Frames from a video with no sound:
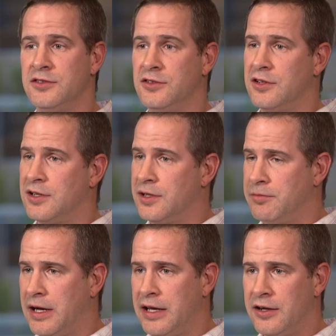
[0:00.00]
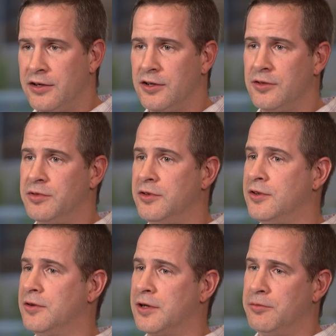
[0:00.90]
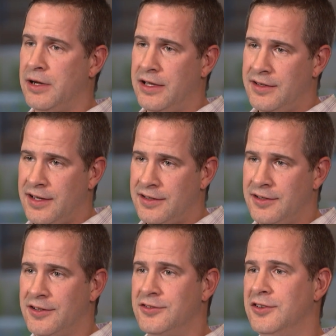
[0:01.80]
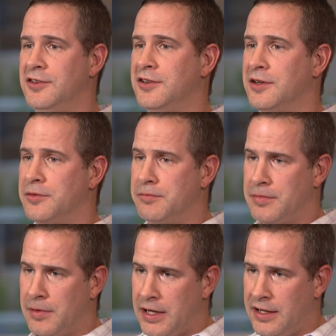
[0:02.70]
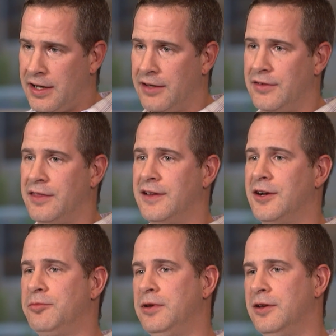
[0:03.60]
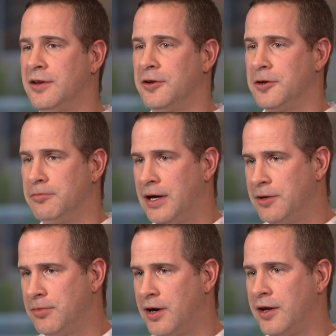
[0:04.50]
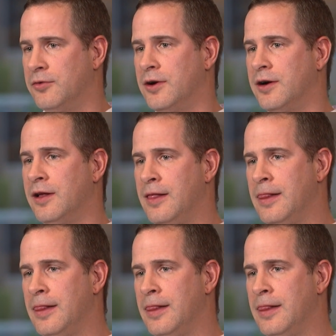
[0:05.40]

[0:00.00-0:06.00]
and you can combine herbs, and you can combine technology, and you can combine IV therapy, and you can combine body work.